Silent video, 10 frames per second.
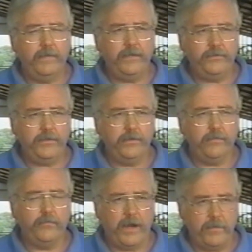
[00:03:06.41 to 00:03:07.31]
each
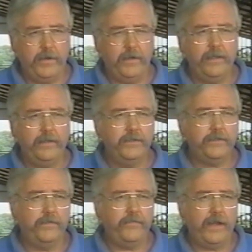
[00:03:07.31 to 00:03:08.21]
year, primarily in
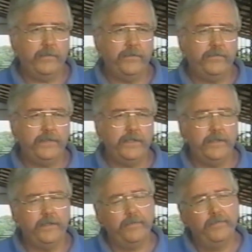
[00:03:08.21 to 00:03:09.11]
this confinement
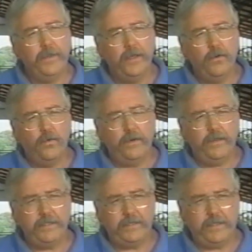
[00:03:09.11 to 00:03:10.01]
facility, where they